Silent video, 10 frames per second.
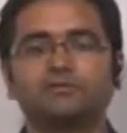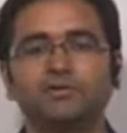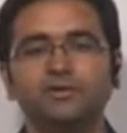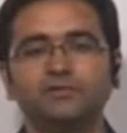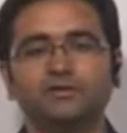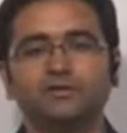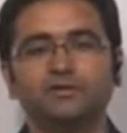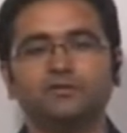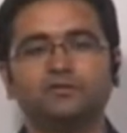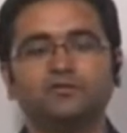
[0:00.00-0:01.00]
Okay,
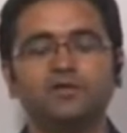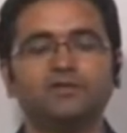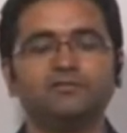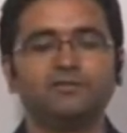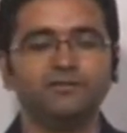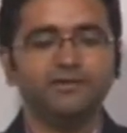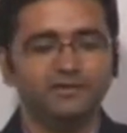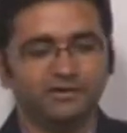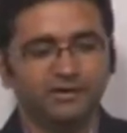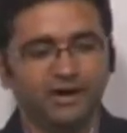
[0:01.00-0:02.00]
so what is one
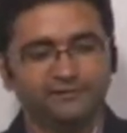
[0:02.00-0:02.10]
way?